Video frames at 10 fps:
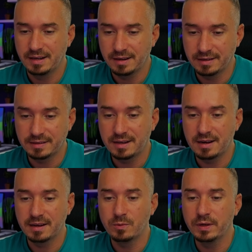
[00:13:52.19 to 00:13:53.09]
And
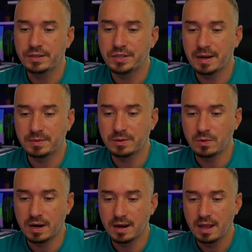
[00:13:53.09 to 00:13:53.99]
starting with chapter
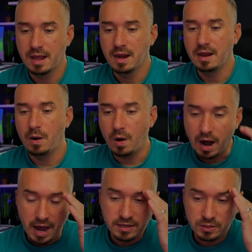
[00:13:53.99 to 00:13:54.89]
1. Now,
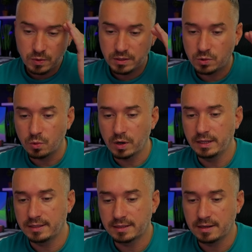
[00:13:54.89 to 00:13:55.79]
I just want to
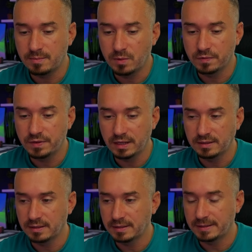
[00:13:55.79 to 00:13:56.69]
read some of these